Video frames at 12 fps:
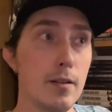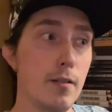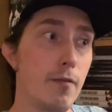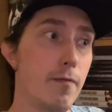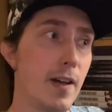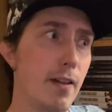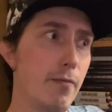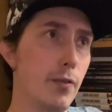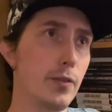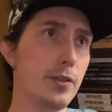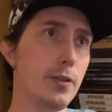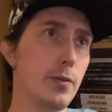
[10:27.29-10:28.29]

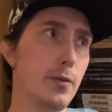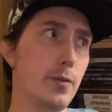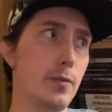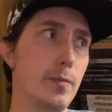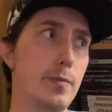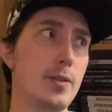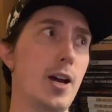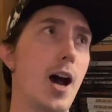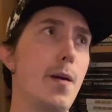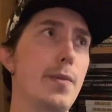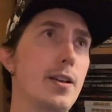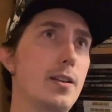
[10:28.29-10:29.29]
faithful to
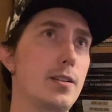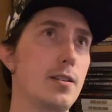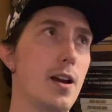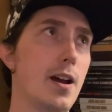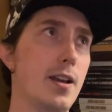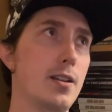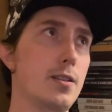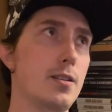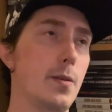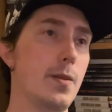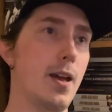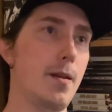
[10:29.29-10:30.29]
Tommy's eyes,
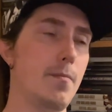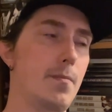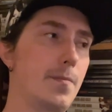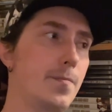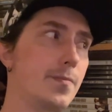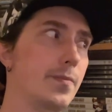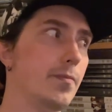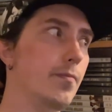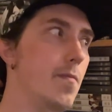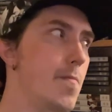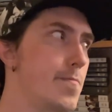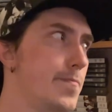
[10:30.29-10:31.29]
and that,
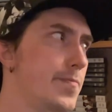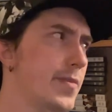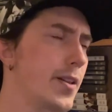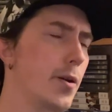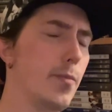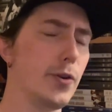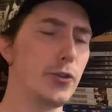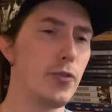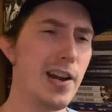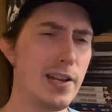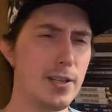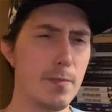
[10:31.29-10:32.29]
you know,
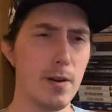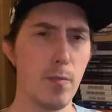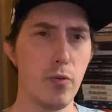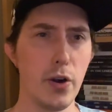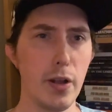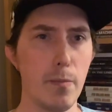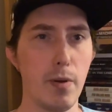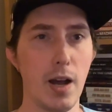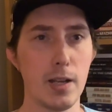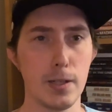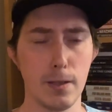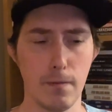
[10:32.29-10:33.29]
portrays him in a pretty
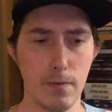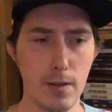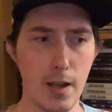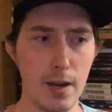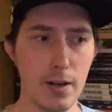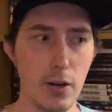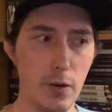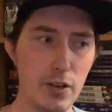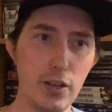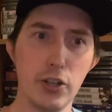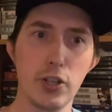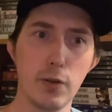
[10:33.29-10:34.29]
positive light. You know, it
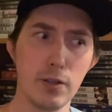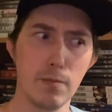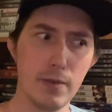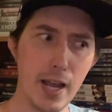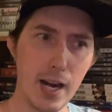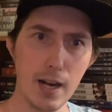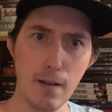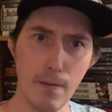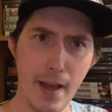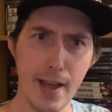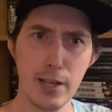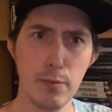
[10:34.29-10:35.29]
does show some negative
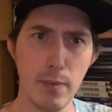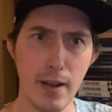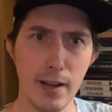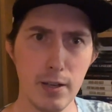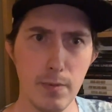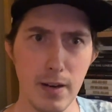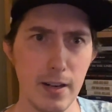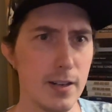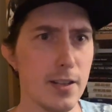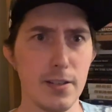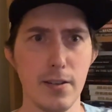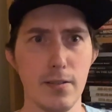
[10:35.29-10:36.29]
aspects, but it
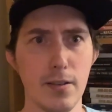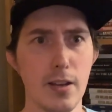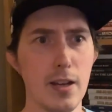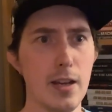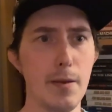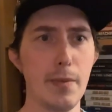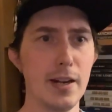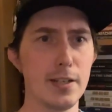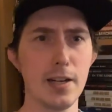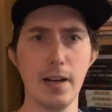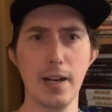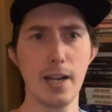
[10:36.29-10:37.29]
doesn't, but it's
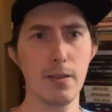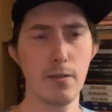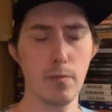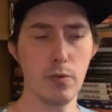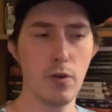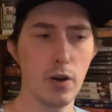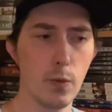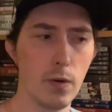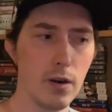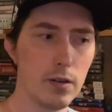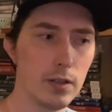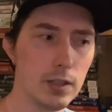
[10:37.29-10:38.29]
not like the book where